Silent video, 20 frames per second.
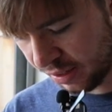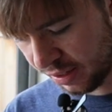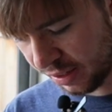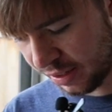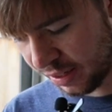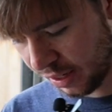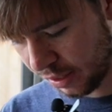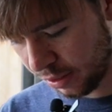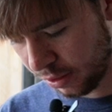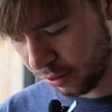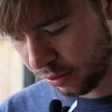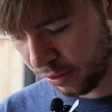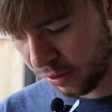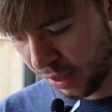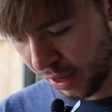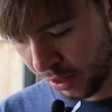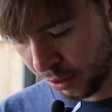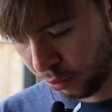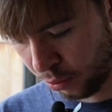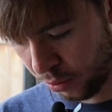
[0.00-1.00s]
the technical
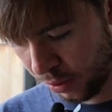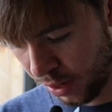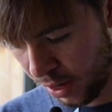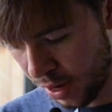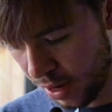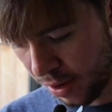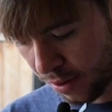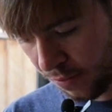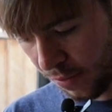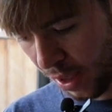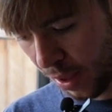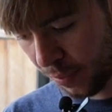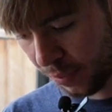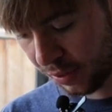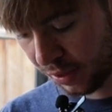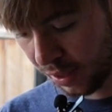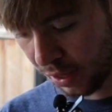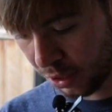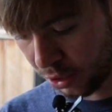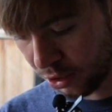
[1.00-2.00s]
and creative
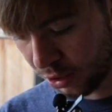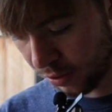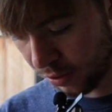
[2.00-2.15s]
application